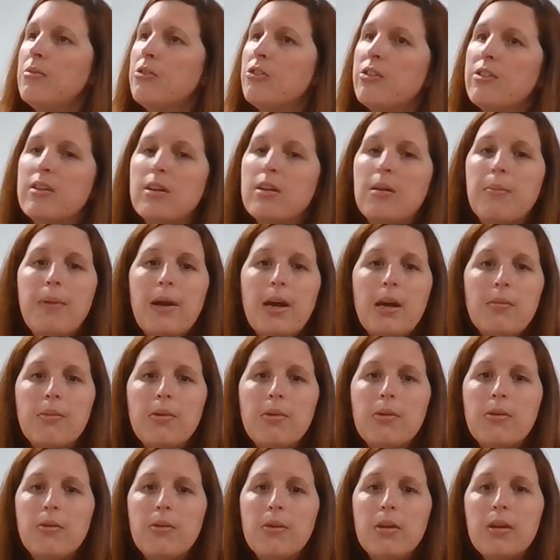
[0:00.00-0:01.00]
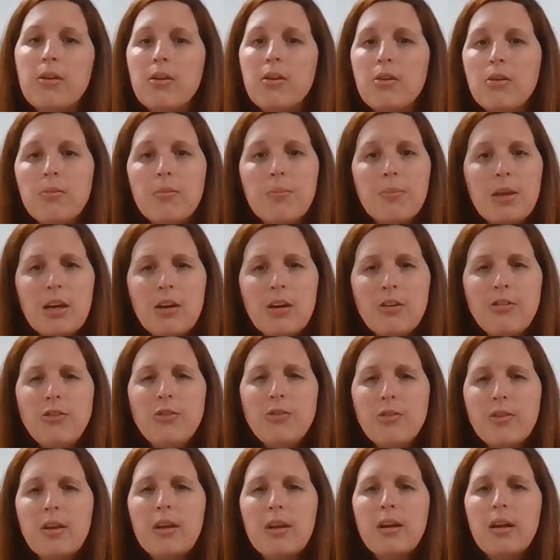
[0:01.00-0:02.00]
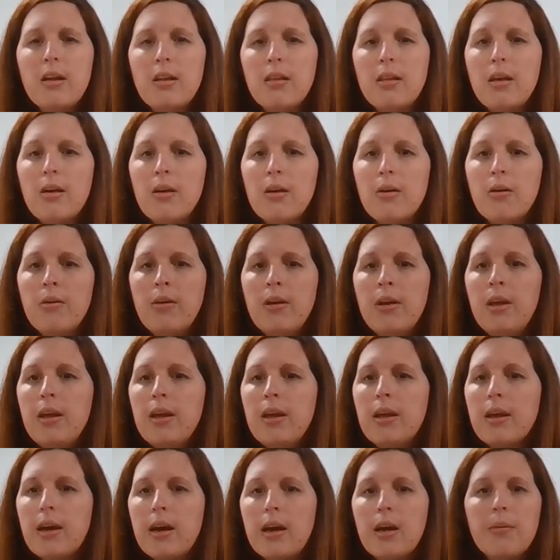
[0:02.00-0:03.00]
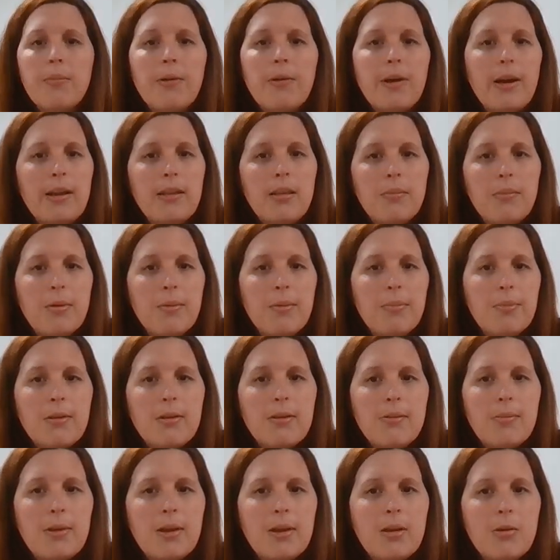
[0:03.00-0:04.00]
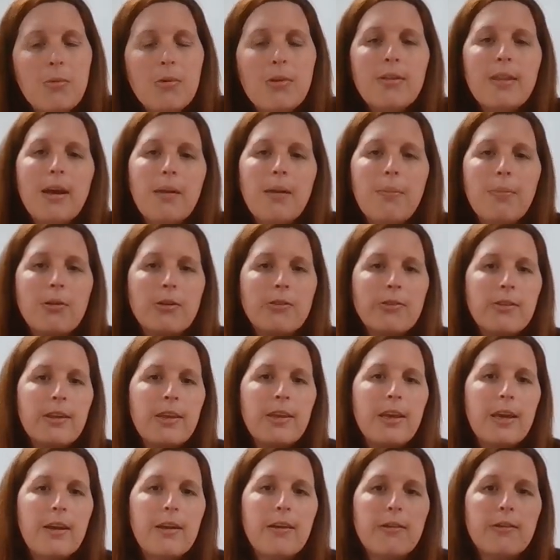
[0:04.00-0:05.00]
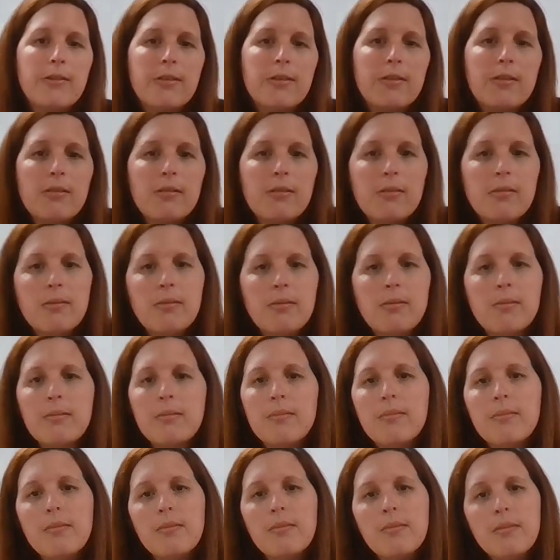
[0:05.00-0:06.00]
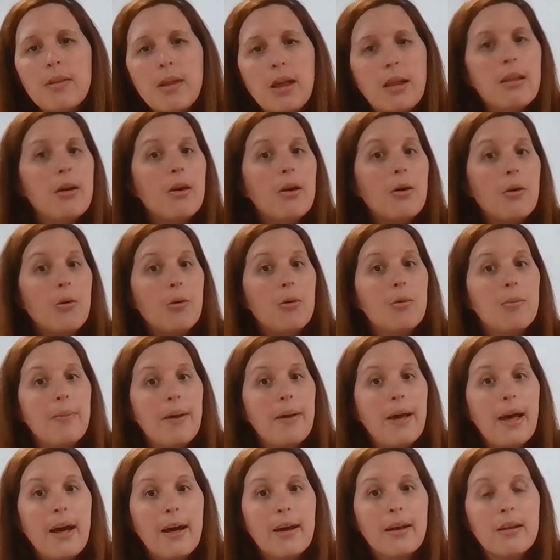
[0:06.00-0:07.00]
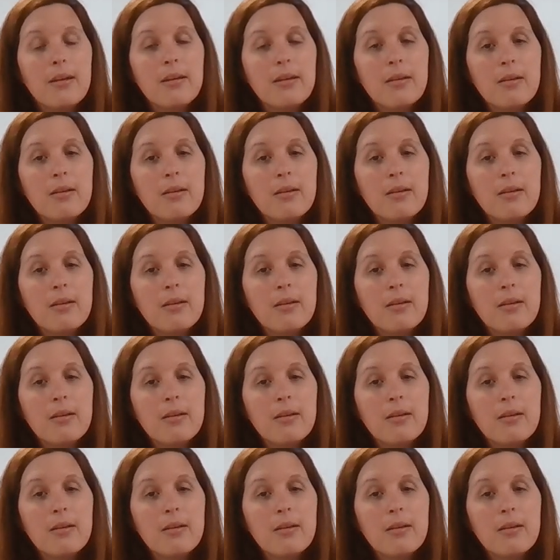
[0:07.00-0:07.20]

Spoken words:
just in a bad mood. And because you said hello, kind of brightened them up a little bit. Well, that person cares. Hello, back.